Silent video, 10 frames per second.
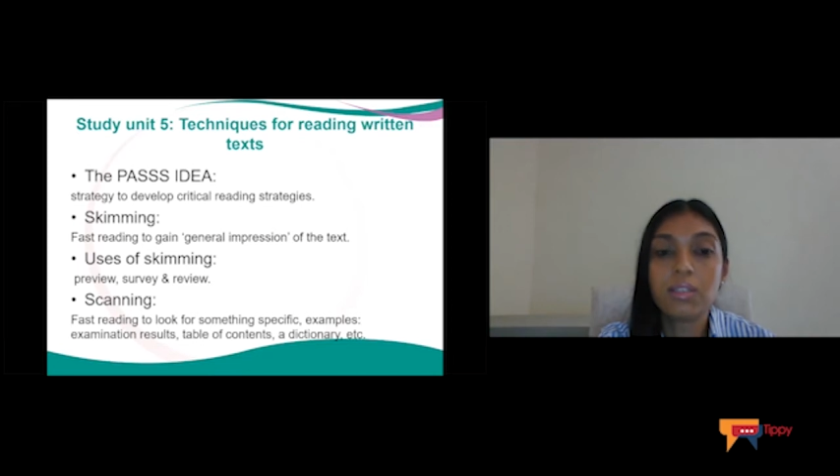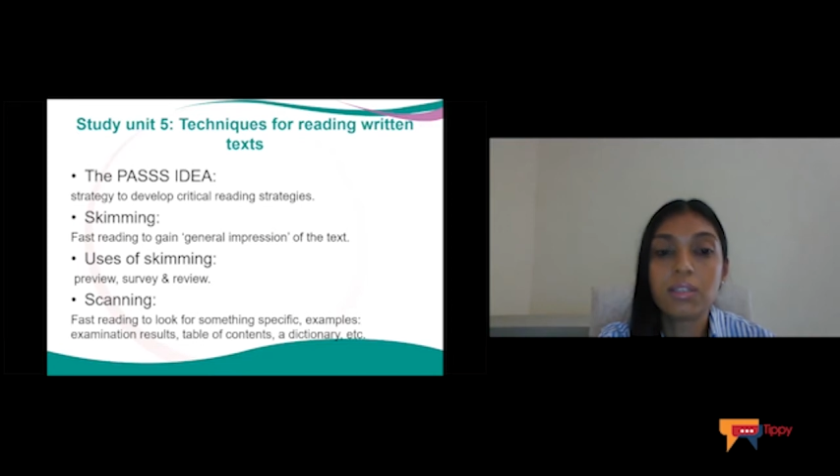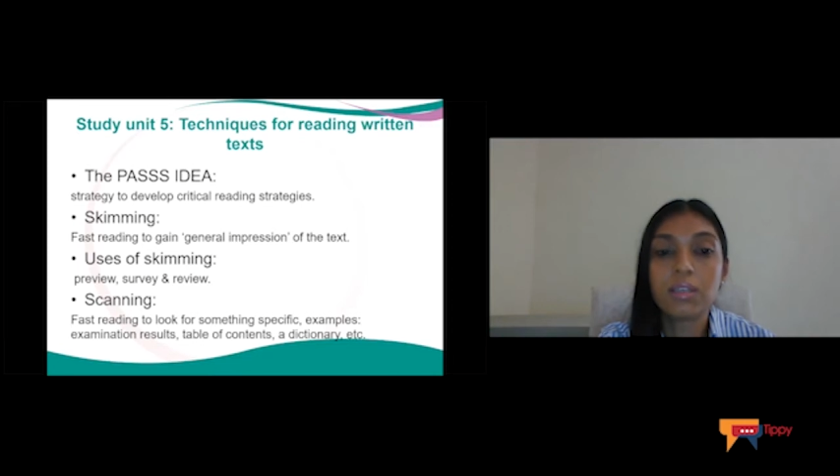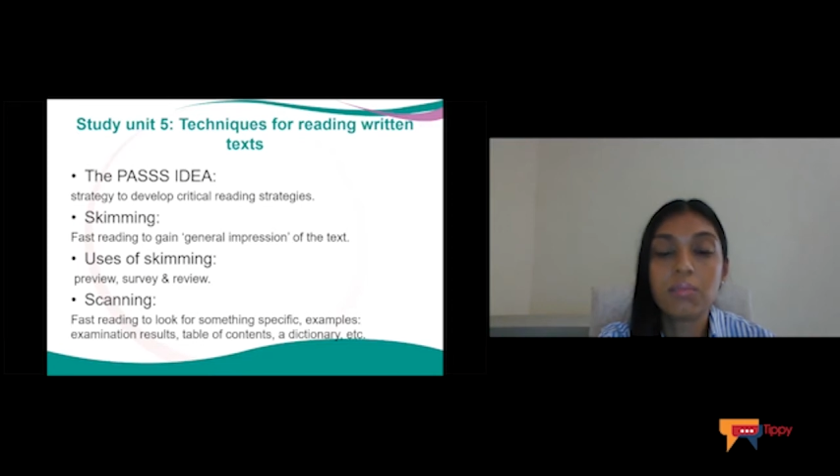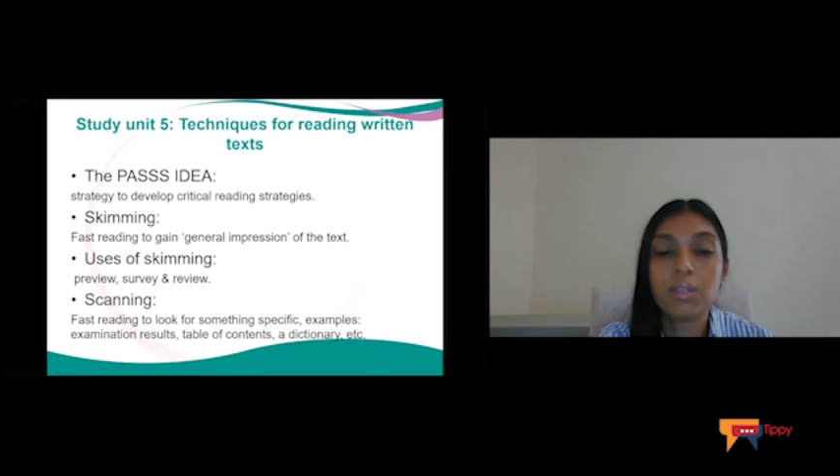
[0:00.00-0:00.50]

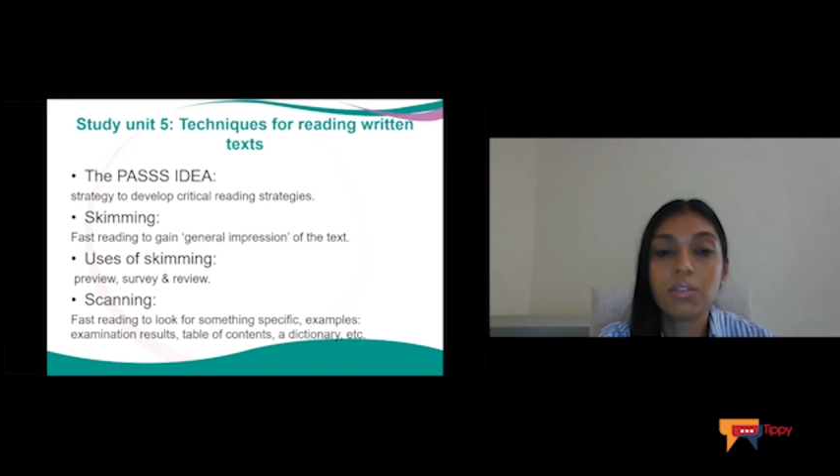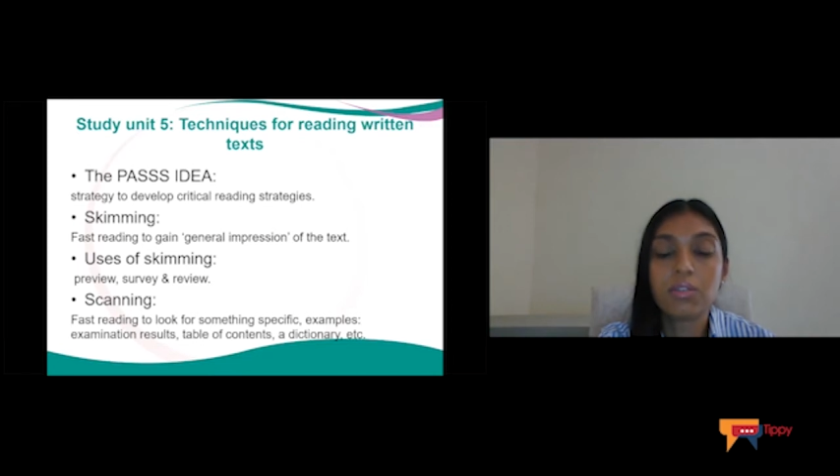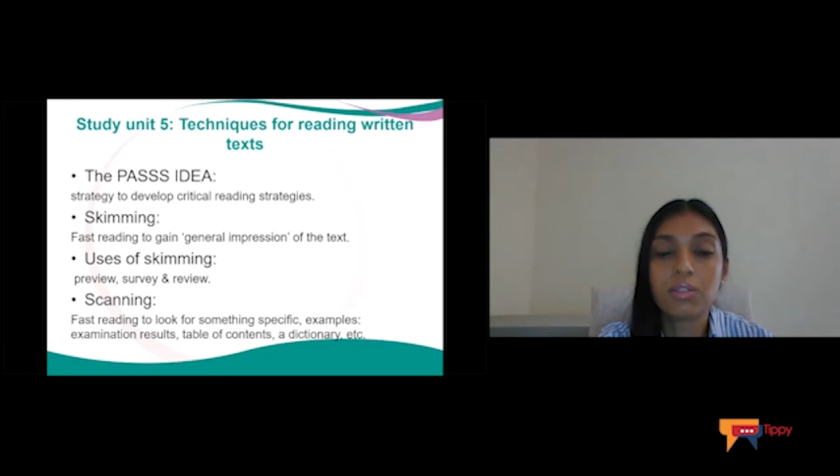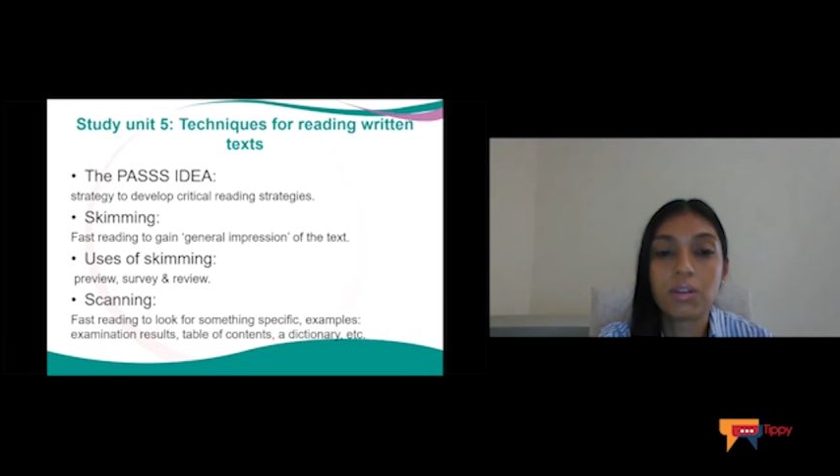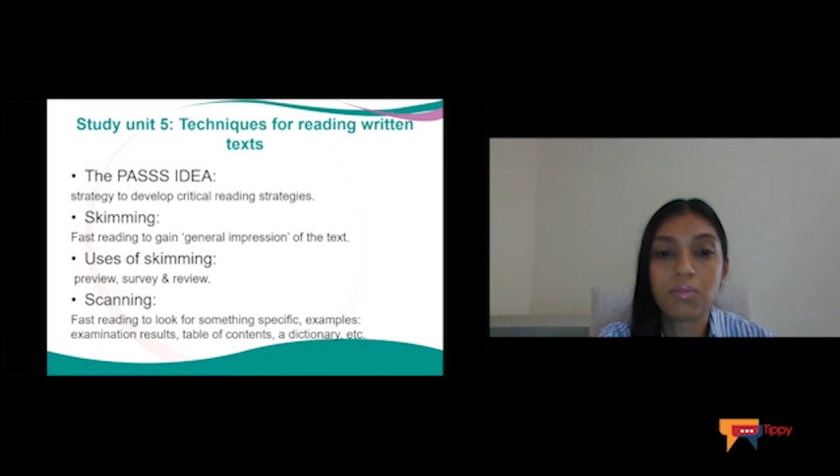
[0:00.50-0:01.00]
skimming to
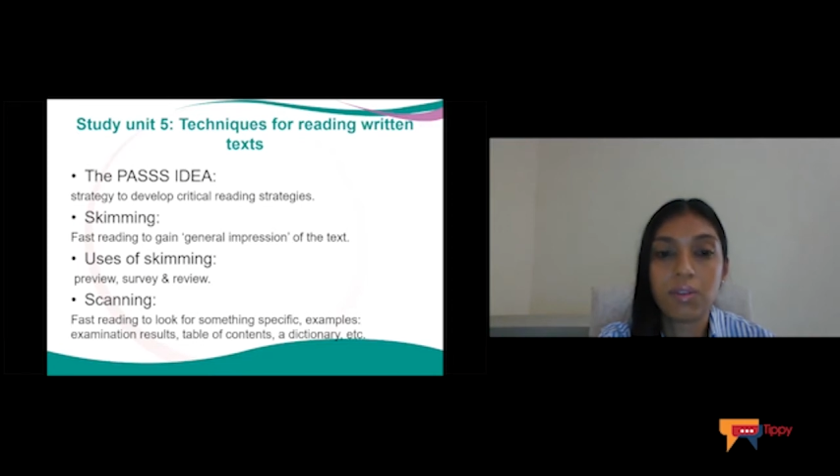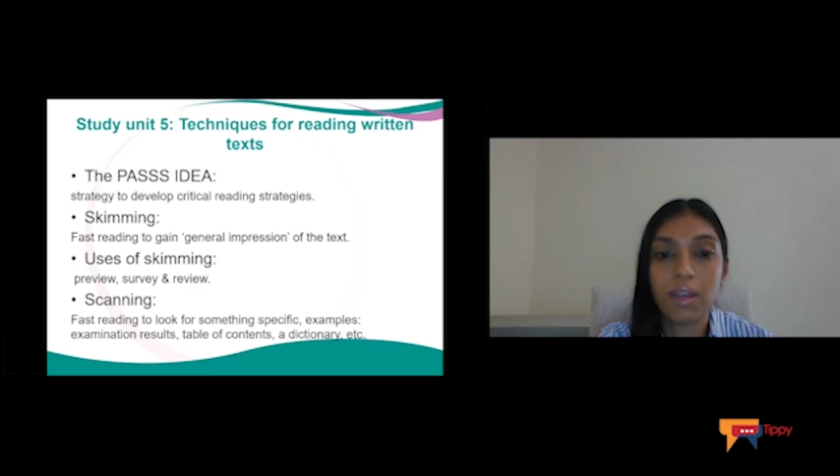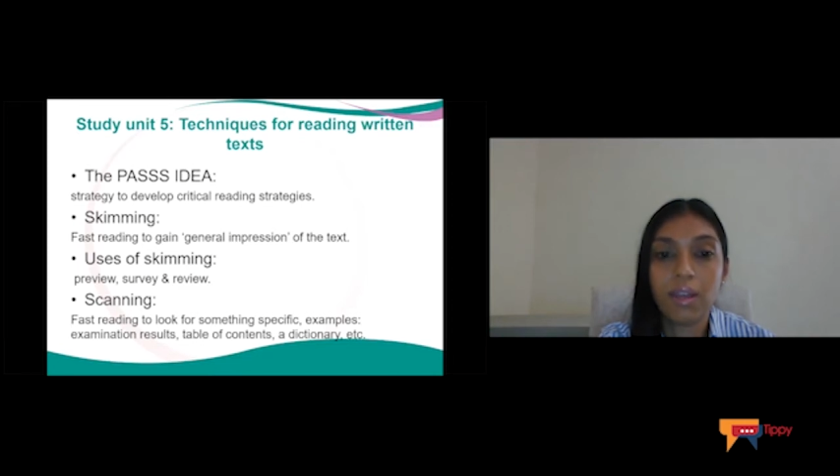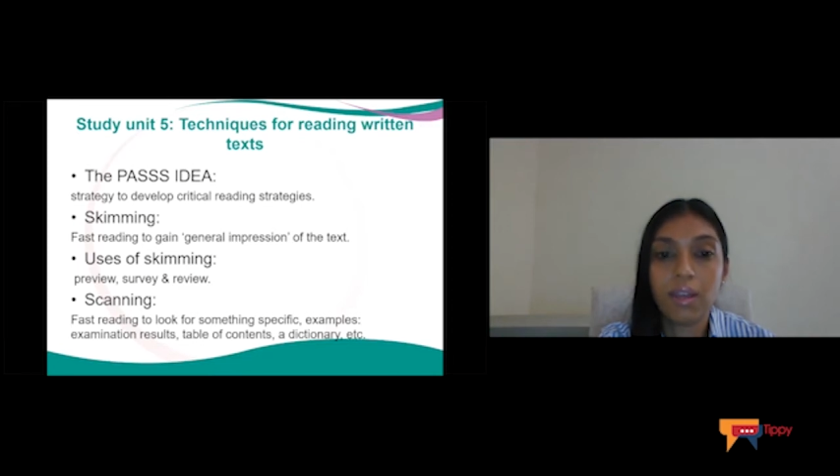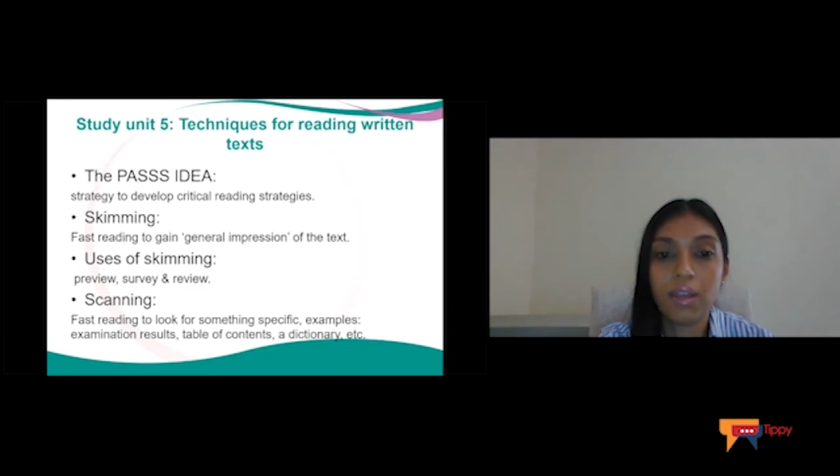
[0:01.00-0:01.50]

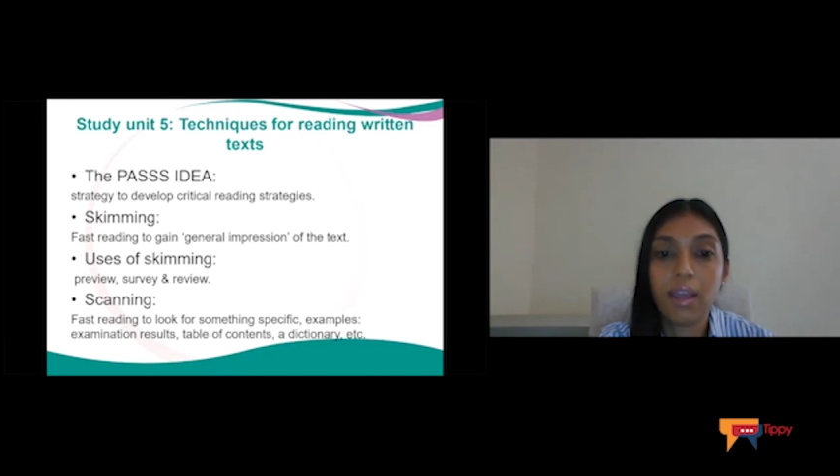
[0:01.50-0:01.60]
survey,